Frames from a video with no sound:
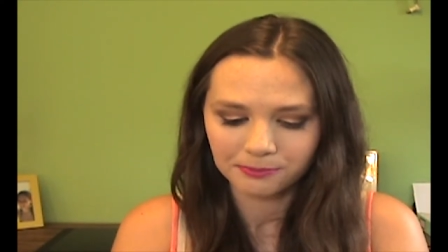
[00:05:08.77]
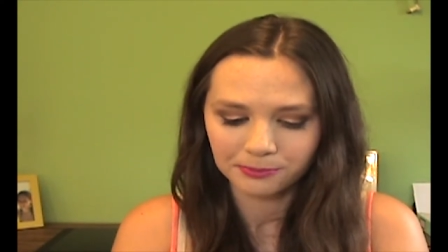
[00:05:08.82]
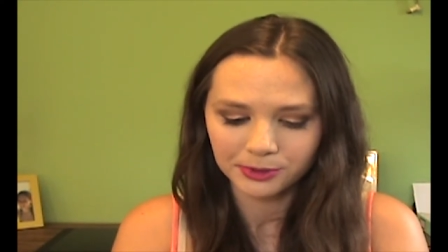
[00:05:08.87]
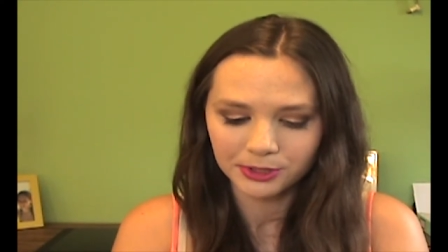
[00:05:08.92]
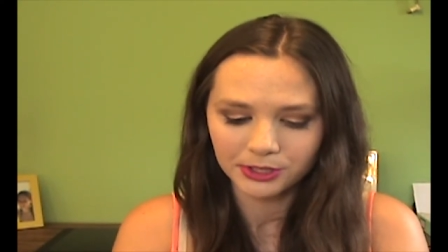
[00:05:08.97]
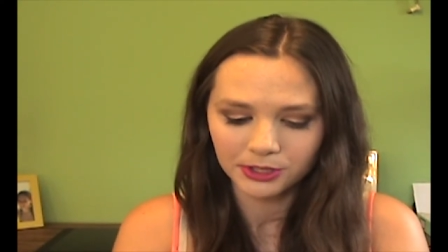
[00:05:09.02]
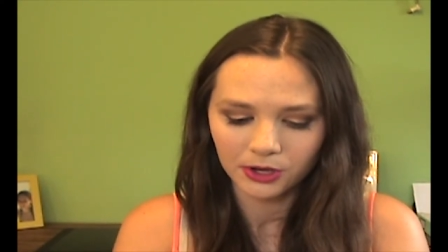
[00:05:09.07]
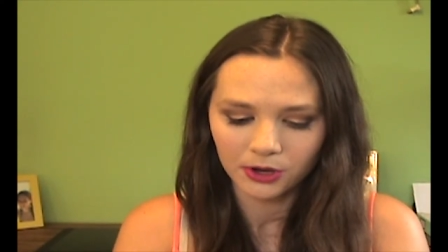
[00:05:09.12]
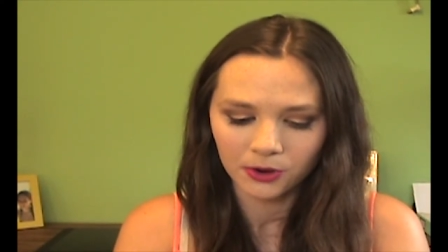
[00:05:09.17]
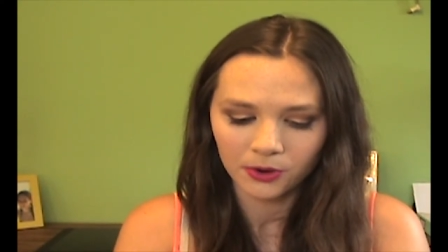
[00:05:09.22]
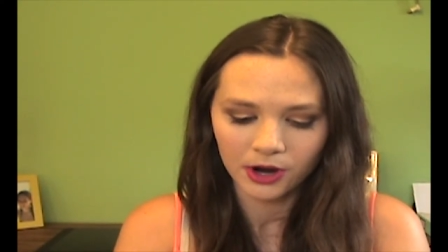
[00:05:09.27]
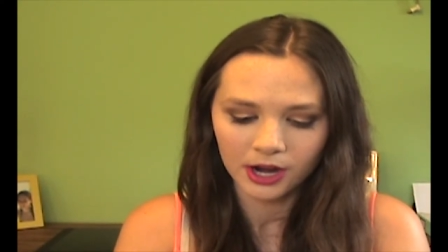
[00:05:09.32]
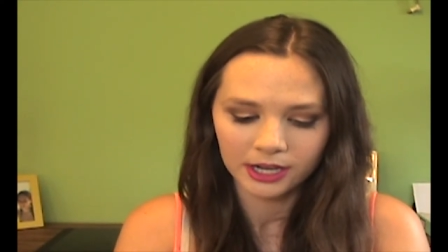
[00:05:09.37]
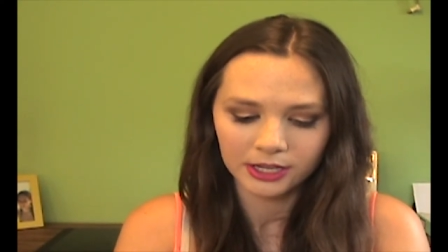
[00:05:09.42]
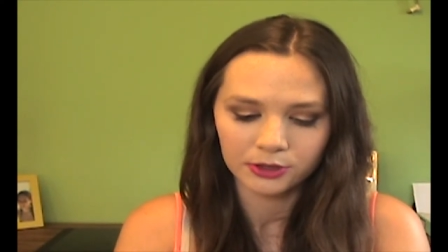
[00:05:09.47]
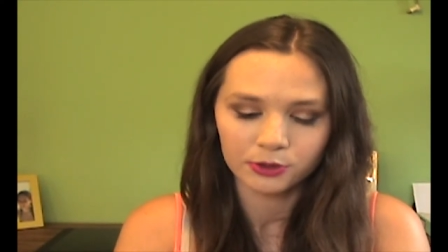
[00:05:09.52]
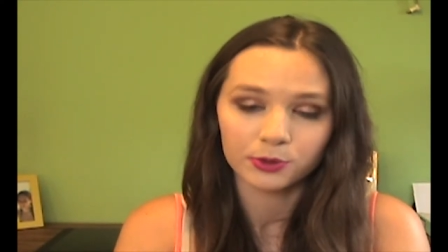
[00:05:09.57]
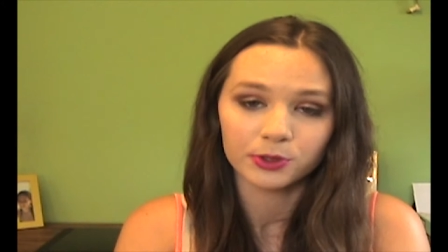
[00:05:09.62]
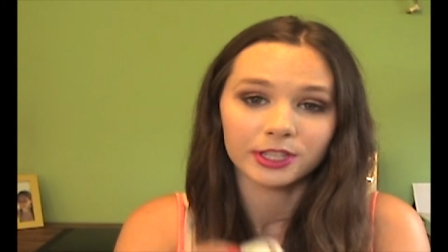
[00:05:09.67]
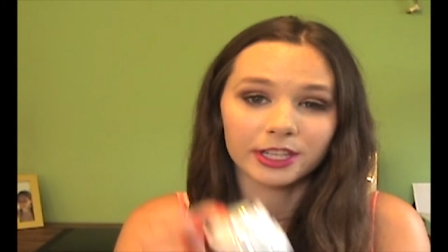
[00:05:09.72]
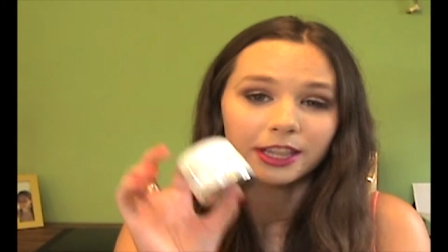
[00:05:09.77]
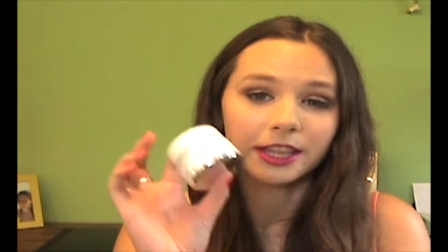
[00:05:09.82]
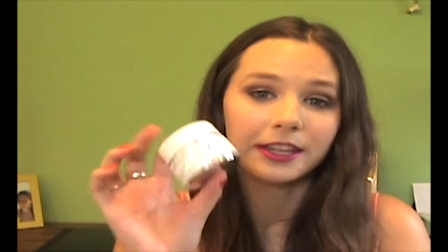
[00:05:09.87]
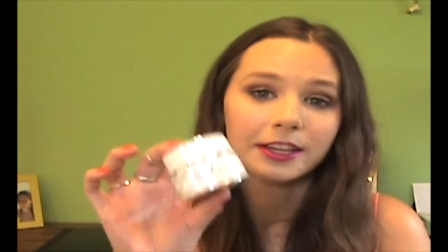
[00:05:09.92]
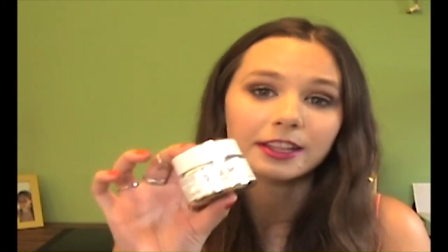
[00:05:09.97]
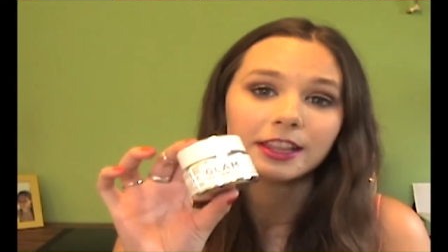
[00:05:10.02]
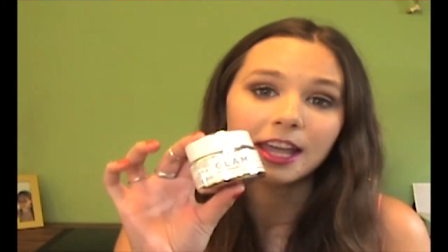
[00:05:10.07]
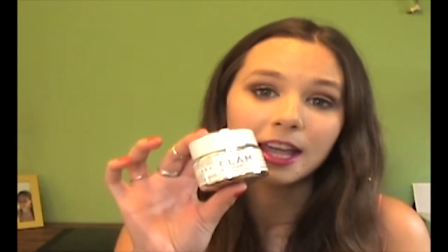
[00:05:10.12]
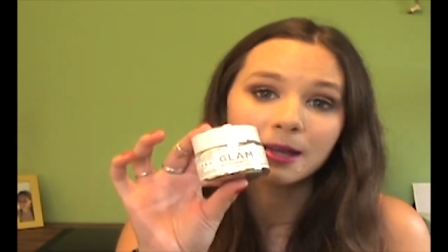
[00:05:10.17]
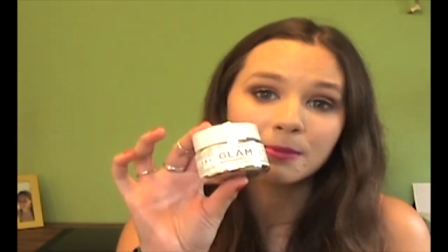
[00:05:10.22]
So I used
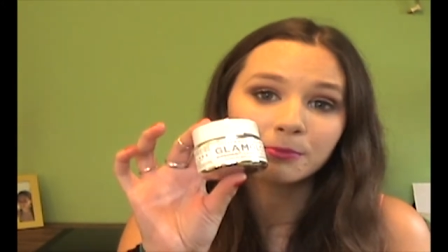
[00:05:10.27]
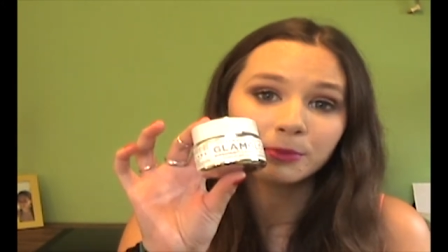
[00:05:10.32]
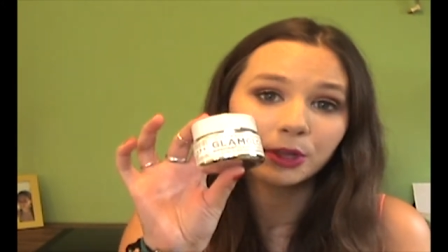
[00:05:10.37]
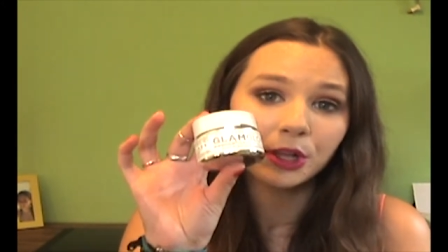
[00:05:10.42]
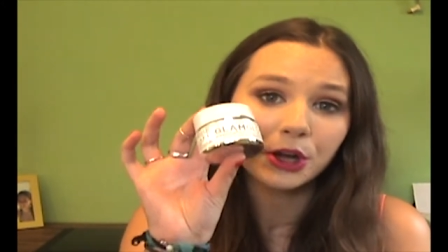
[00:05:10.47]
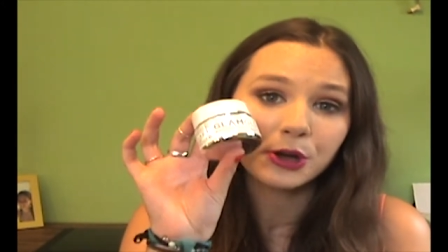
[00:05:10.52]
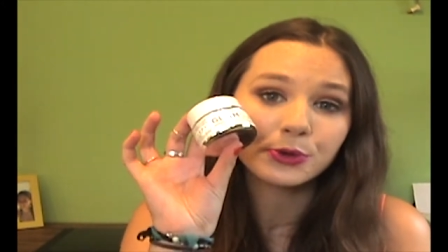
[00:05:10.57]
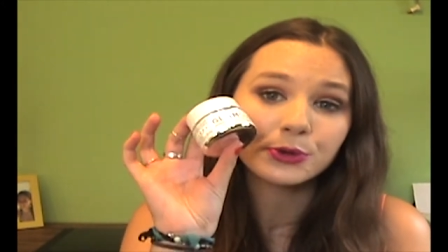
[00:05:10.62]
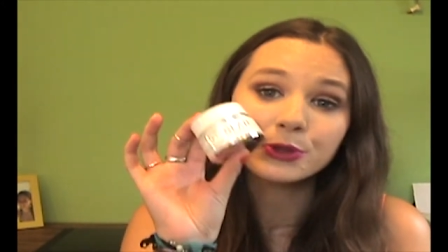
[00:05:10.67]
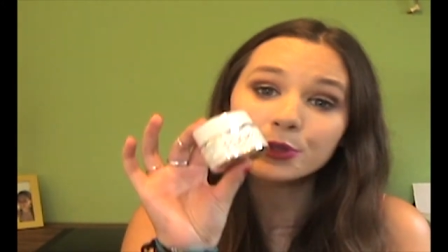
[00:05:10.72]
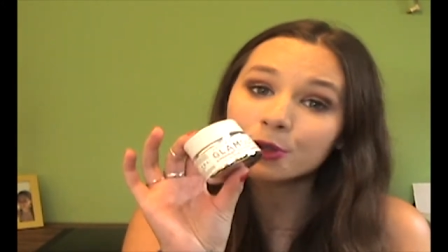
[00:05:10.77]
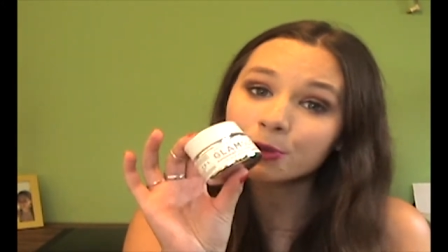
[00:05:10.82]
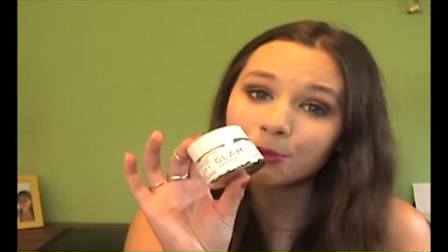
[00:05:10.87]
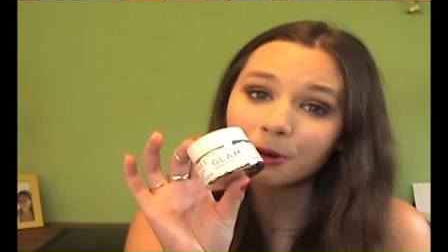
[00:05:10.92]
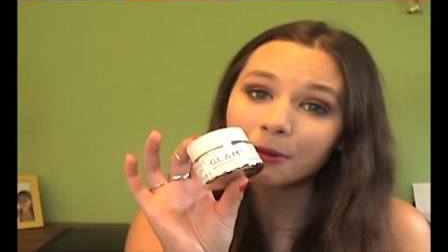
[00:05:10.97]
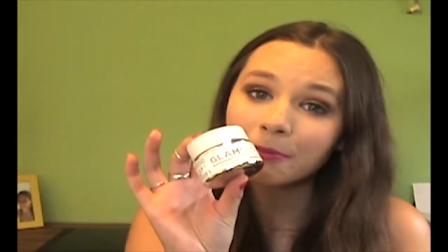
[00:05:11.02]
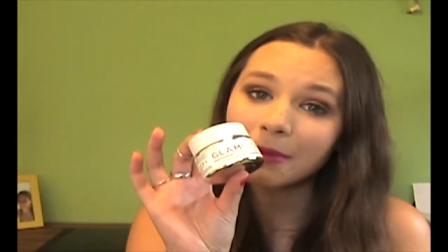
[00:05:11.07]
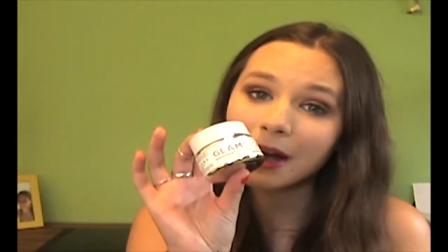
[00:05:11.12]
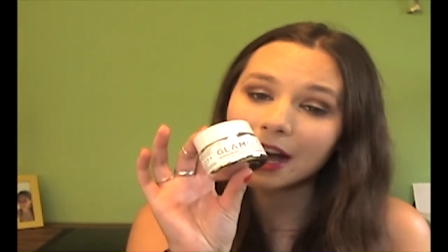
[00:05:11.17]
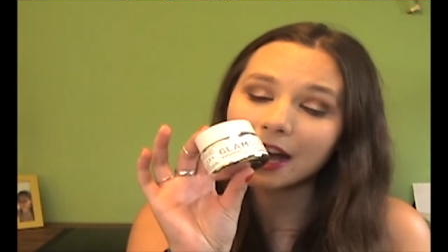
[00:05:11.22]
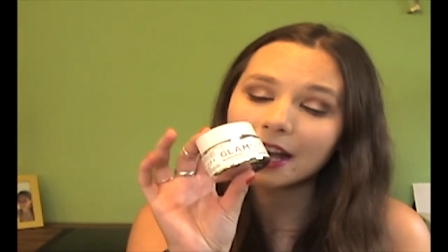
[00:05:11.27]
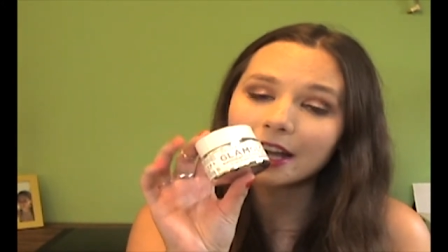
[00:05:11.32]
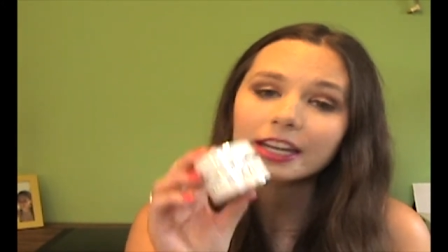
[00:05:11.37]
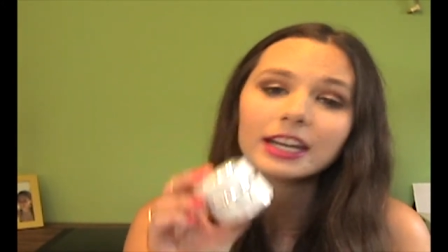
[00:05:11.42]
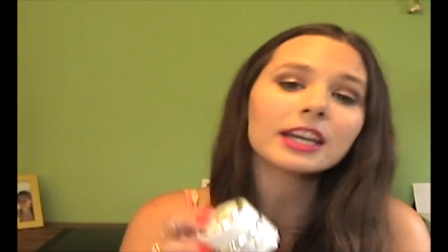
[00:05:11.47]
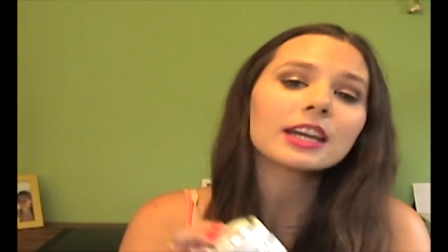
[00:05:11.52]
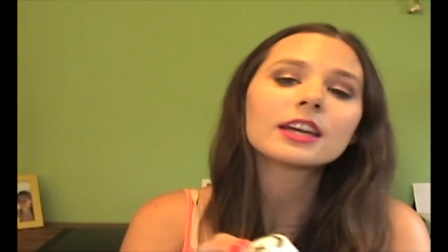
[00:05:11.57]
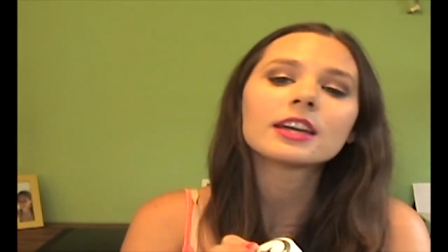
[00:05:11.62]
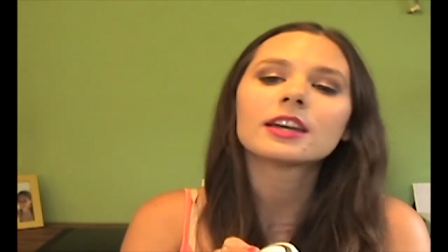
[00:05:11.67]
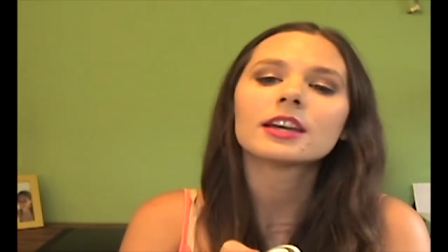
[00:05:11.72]
the Glam Glow Super
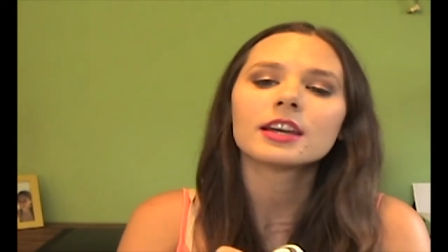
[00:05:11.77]
Mud